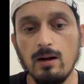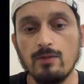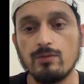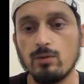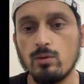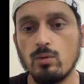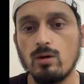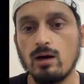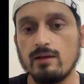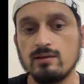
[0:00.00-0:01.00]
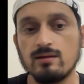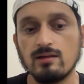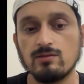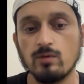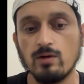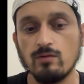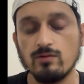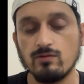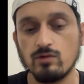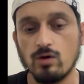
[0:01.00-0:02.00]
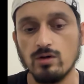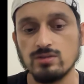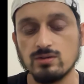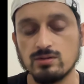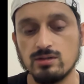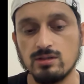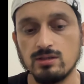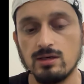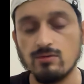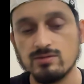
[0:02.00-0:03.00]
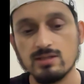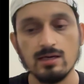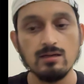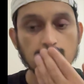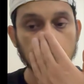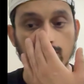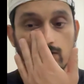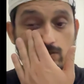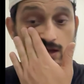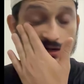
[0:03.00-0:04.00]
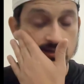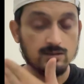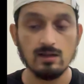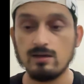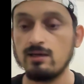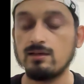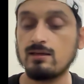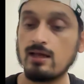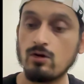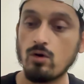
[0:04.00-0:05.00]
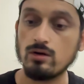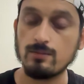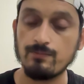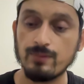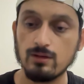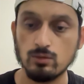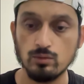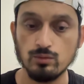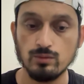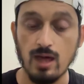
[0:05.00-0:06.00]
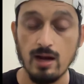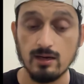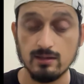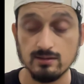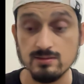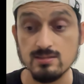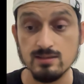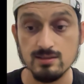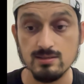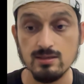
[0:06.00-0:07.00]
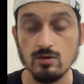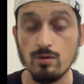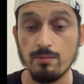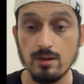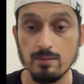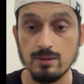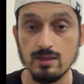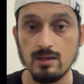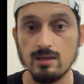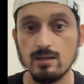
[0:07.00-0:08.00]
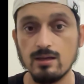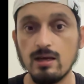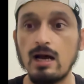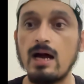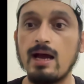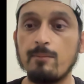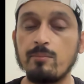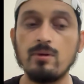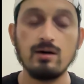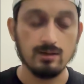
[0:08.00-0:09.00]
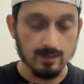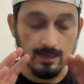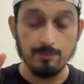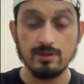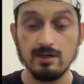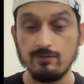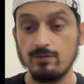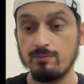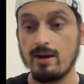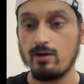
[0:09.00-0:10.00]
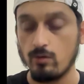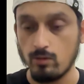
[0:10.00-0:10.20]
So I think that's one of the flaws or the downside of this character, that it cannot do character consistency, or maybe I am limited with my